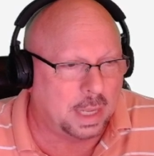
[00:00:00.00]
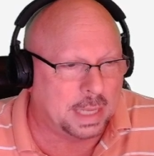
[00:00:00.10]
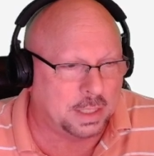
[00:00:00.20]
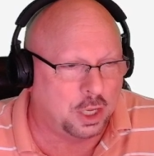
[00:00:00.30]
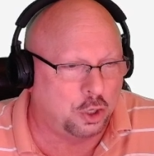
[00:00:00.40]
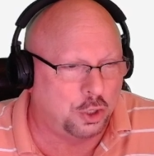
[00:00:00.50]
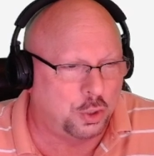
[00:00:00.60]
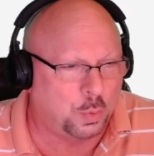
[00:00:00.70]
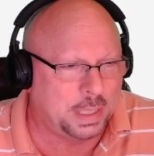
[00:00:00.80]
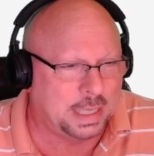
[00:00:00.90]

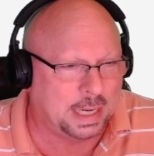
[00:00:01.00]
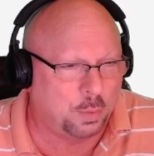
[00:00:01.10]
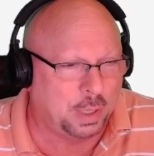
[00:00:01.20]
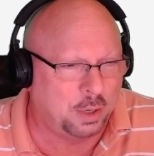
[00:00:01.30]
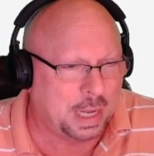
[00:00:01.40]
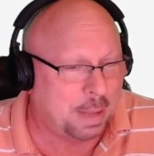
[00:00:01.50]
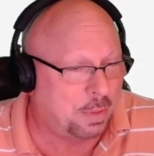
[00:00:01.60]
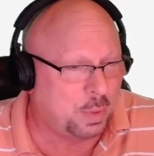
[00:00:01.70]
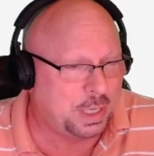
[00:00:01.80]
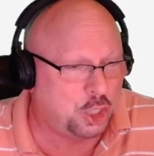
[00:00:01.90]
120 second reload time,
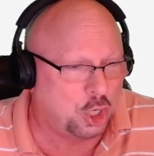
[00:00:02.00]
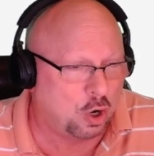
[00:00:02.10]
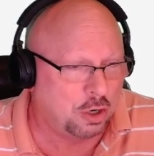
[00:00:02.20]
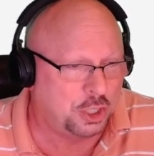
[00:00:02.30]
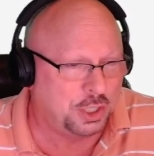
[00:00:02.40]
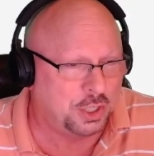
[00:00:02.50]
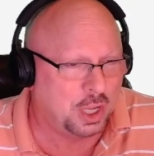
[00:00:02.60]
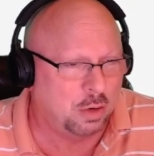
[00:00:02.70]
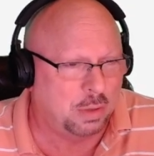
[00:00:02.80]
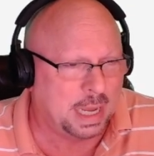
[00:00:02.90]
3 charges.
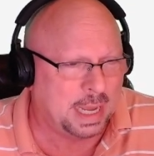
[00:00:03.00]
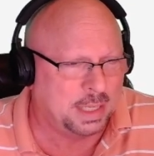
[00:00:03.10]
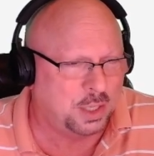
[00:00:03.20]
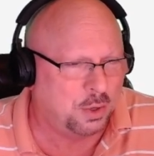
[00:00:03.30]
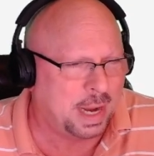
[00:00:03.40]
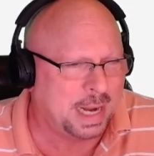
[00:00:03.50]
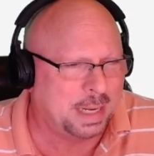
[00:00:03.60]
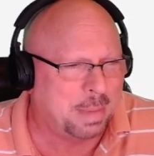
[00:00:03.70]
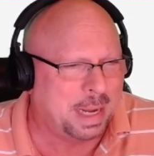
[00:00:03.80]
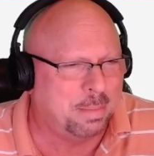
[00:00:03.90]
Okay, so they're
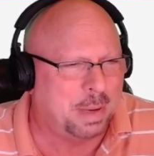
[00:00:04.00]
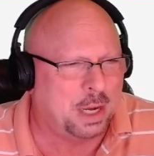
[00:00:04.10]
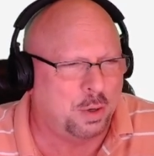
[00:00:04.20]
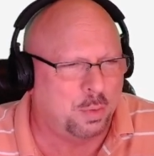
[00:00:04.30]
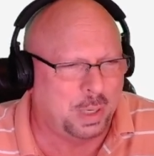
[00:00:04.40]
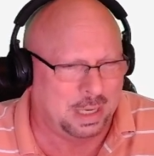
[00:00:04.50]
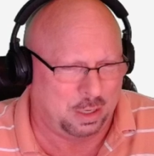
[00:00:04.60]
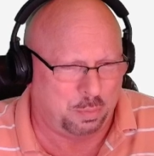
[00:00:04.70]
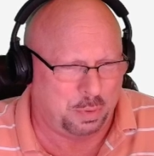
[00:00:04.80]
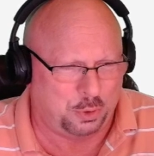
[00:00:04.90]
adding main battery
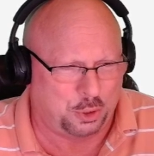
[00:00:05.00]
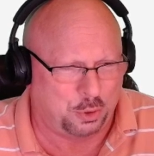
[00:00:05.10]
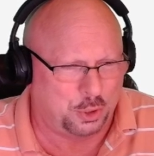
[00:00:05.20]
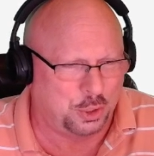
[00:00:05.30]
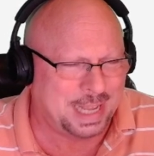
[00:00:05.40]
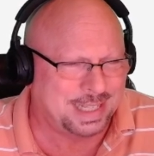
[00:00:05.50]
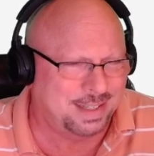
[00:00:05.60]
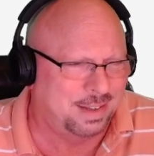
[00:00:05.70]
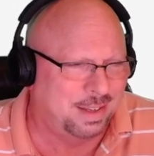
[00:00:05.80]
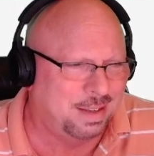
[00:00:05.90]
reload booster. So
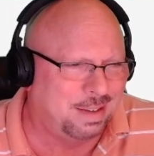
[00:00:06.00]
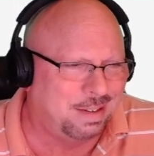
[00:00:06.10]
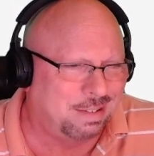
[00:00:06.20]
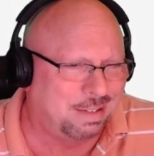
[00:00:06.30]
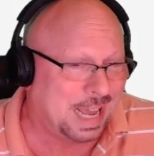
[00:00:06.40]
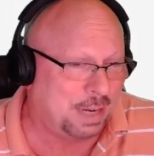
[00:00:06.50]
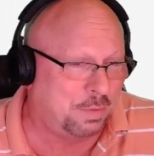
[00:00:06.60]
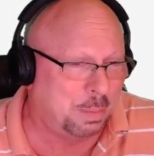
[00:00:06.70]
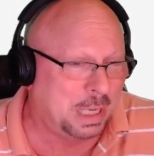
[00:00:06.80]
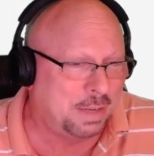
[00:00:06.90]
that's kind of
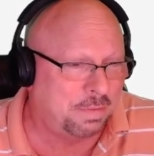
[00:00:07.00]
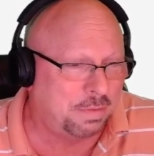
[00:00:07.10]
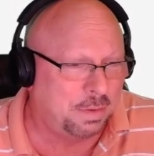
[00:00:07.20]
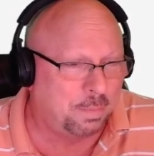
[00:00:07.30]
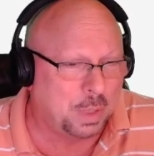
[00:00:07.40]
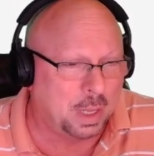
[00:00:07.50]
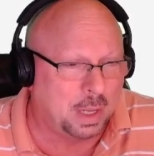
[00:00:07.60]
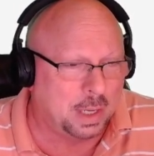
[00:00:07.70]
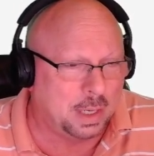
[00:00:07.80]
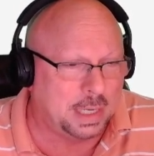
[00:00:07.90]
a buff.
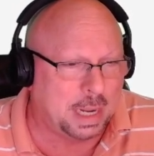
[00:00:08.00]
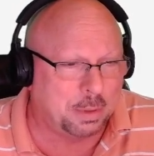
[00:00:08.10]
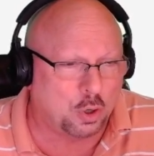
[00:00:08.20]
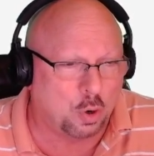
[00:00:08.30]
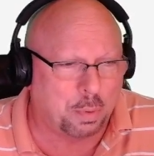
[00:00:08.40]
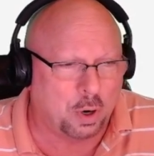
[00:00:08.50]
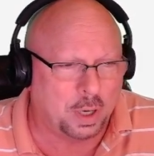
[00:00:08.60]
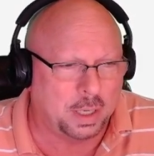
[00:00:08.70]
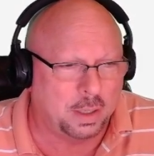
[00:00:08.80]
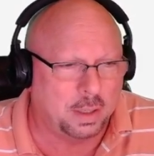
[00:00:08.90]
Damage control party